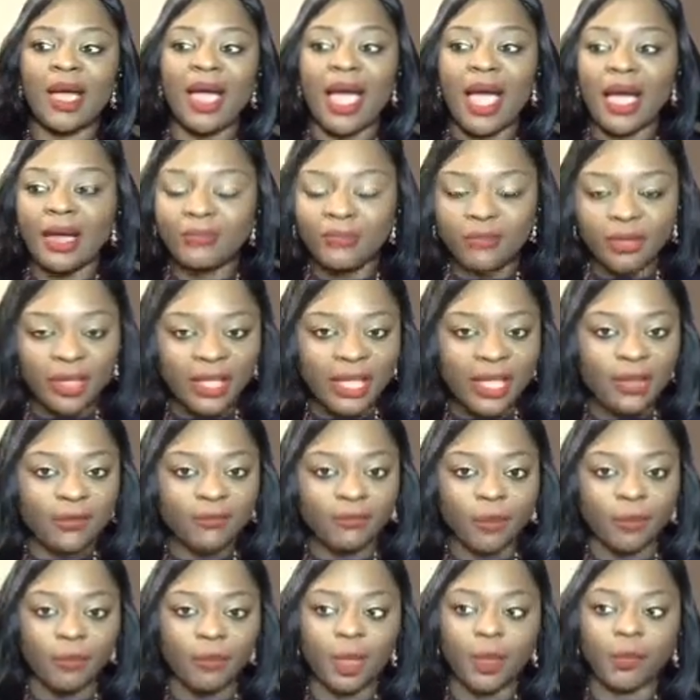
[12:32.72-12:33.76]
advocate
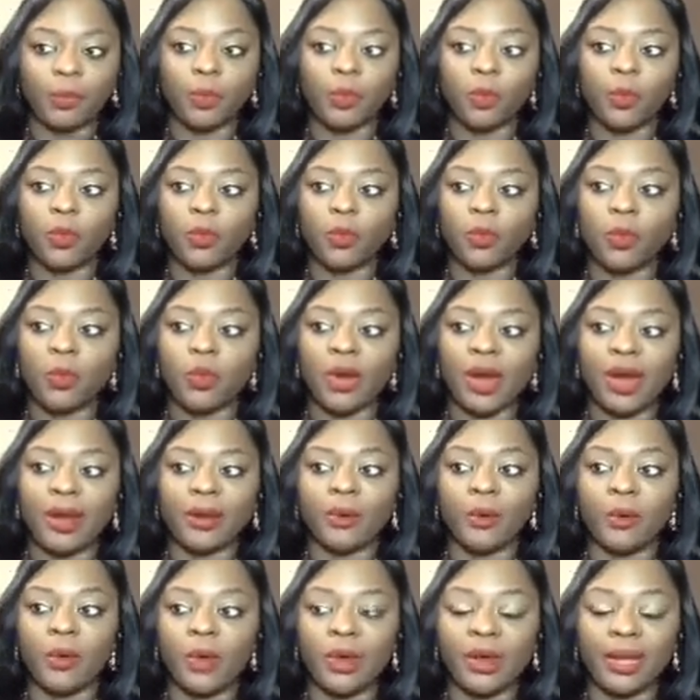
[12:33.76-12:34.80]
for people who were
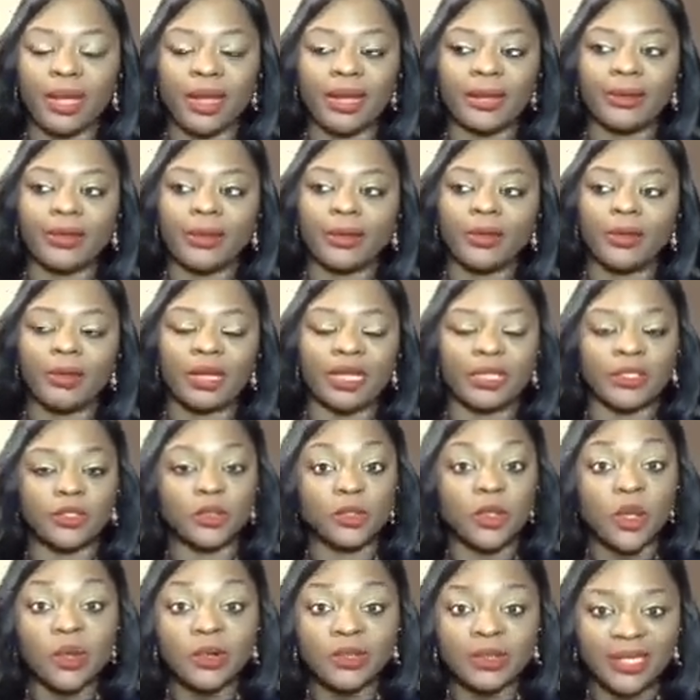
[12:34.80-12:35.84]
at work and,
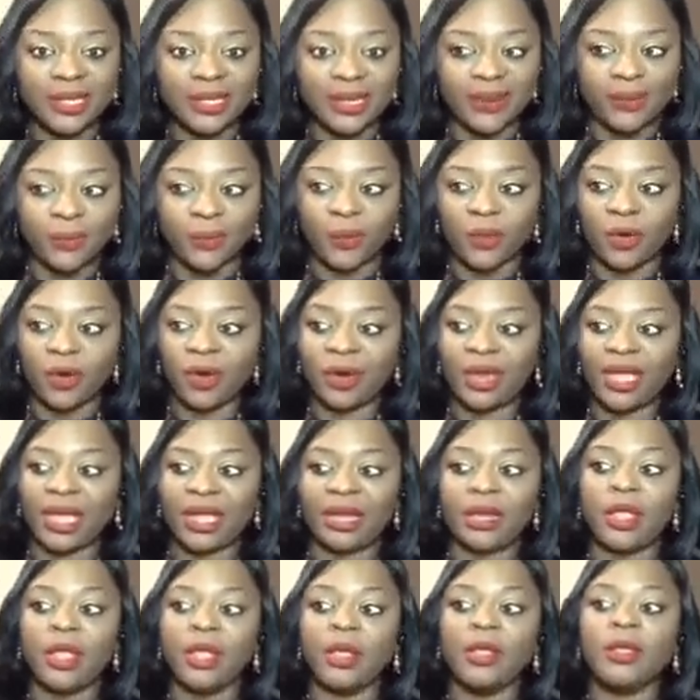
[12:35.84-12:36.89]
assaulted at work,
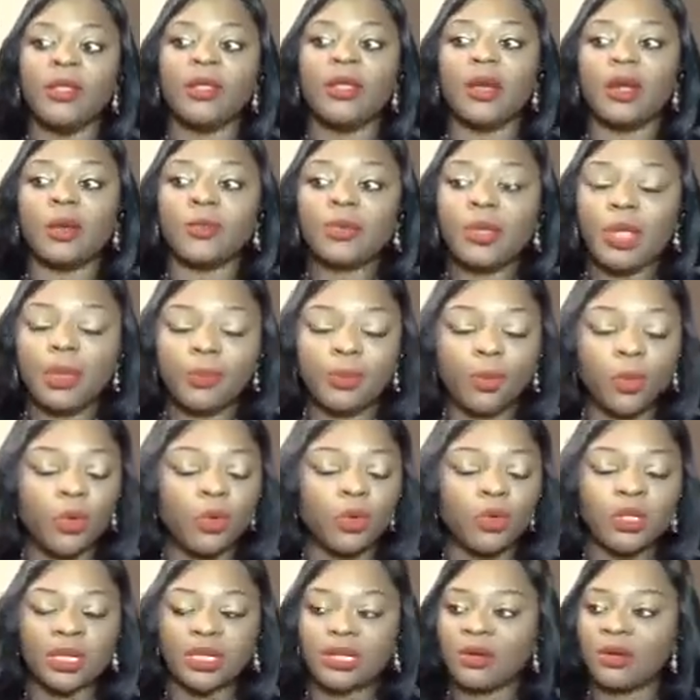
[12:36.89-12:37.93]
and young people
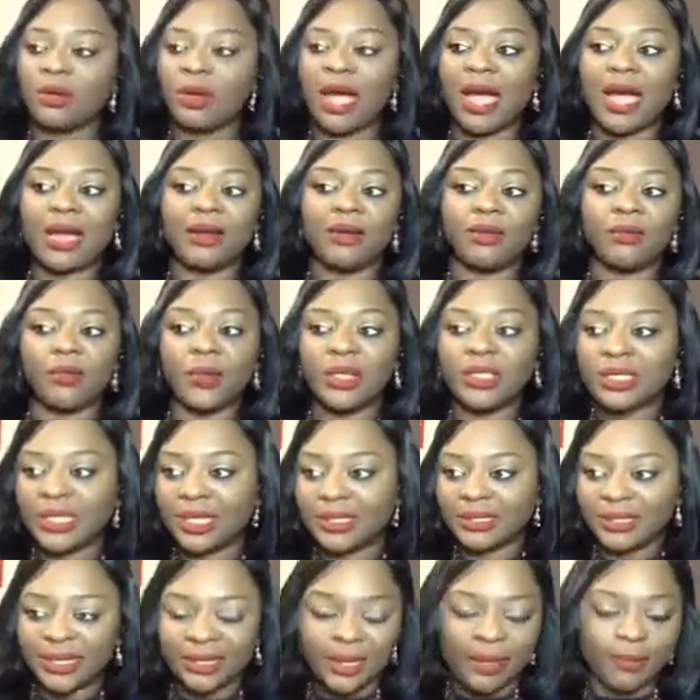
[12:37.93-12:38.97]
who didn't know how to reach
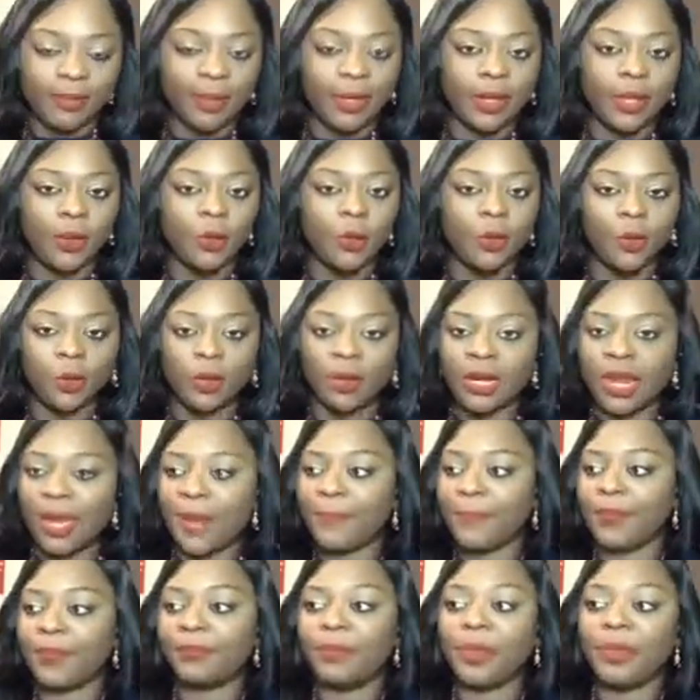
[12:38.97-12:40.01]
out to anybody,
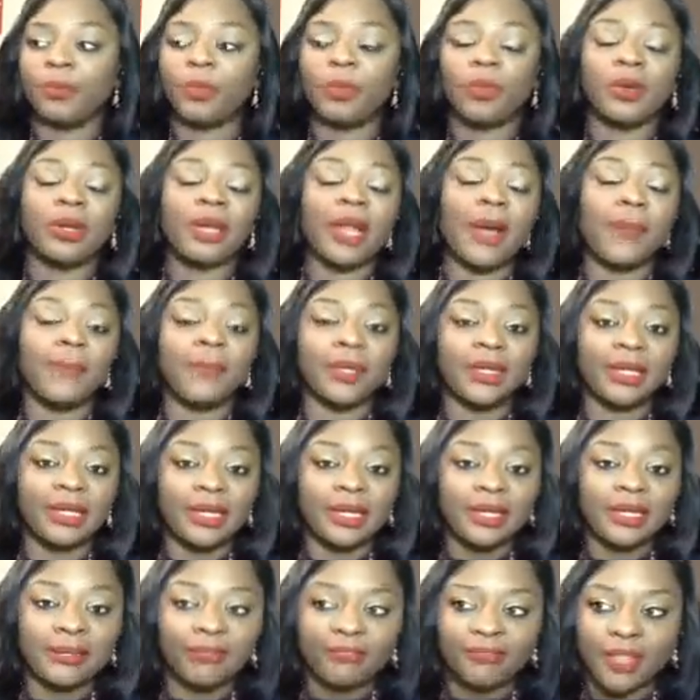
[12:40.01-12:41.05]
people would not
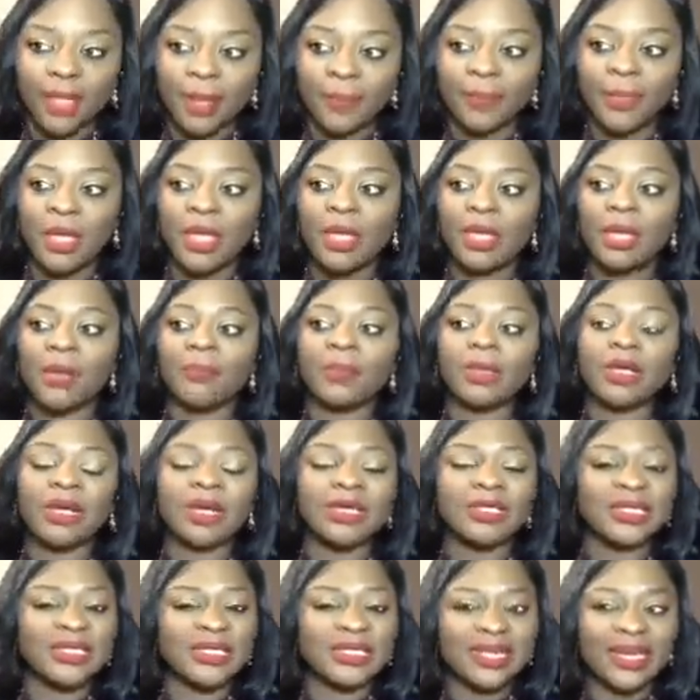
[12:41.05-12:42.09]
believe them,
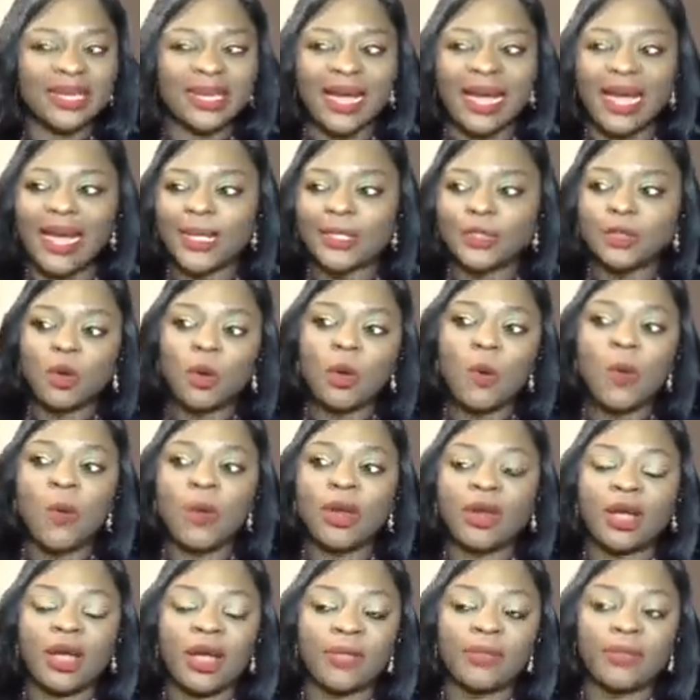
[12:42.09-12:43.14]
because she said, I don't
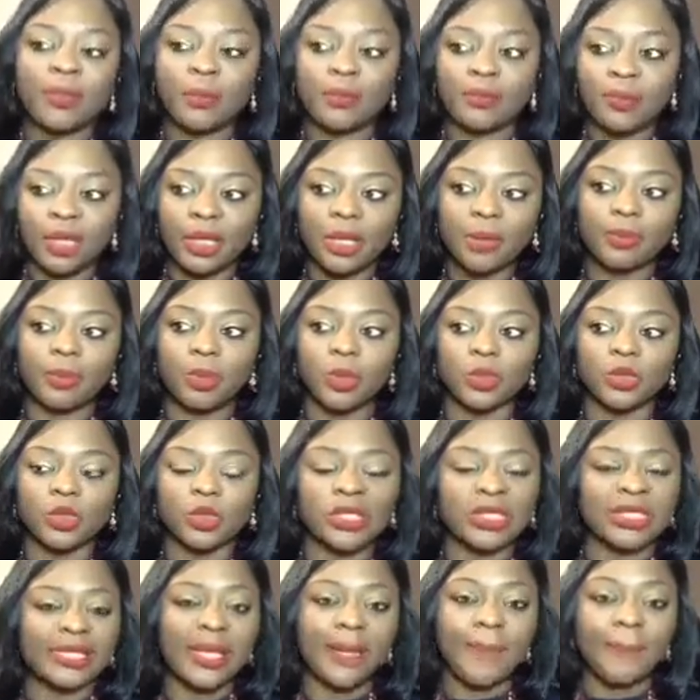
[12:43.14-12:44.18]
want other people to
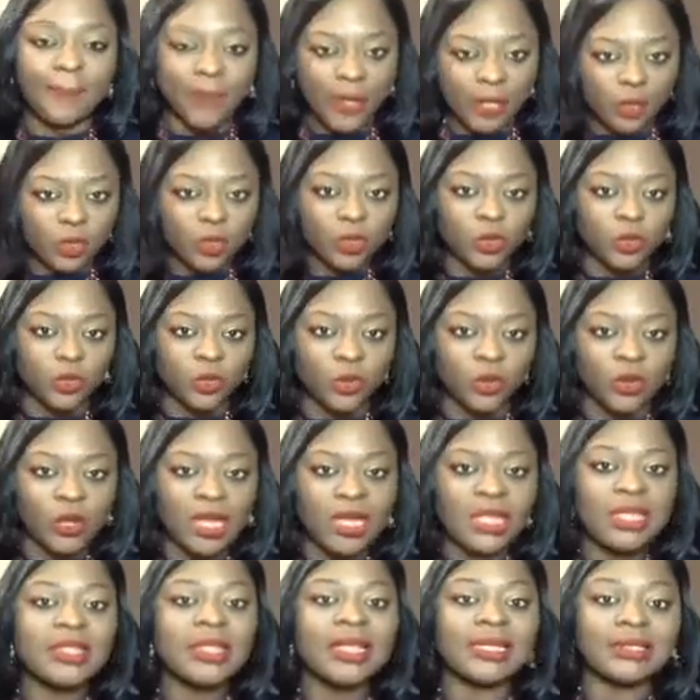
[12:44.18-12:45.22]
say me too.
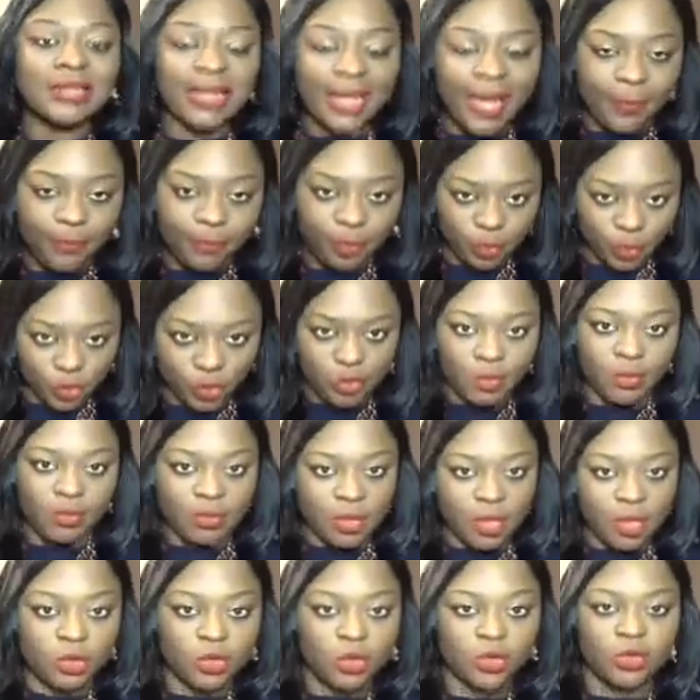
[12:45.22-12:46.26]
This happened to
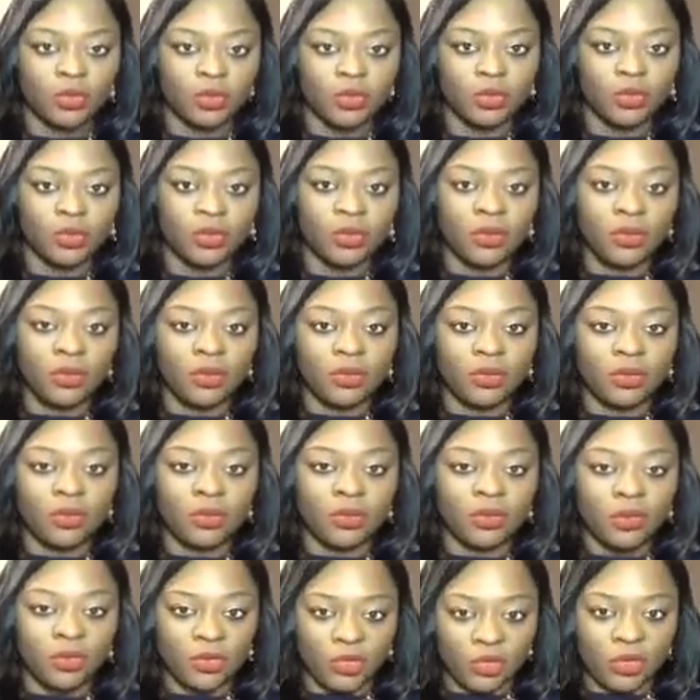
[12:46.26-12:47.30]
me too.
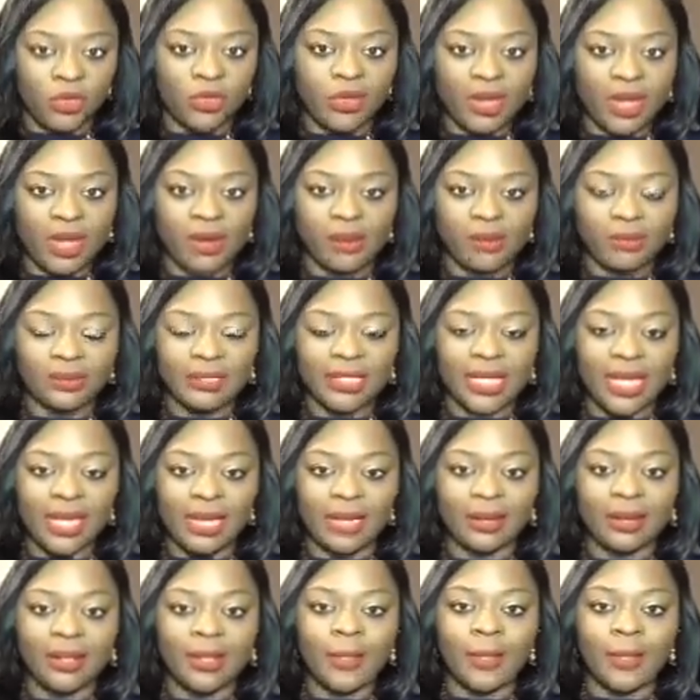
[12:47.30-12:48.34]
You get what I'm saying?